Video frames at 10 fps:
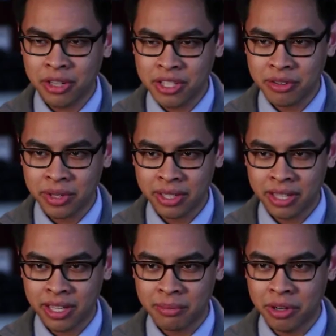order to
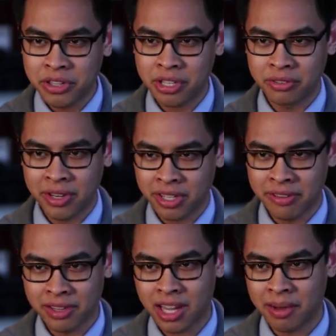really approach the rigor
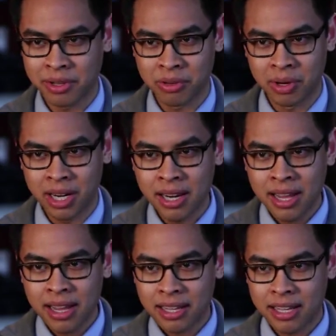of the Common Core,
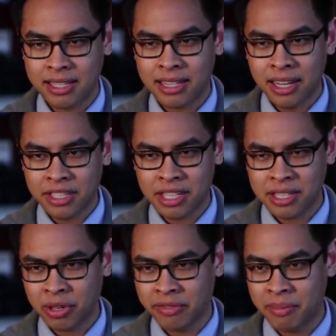it's not
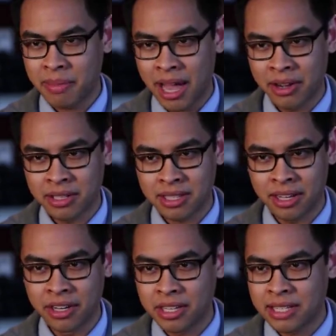just sort of about
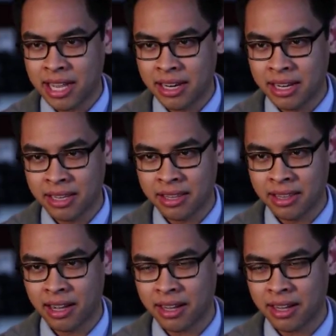understanding the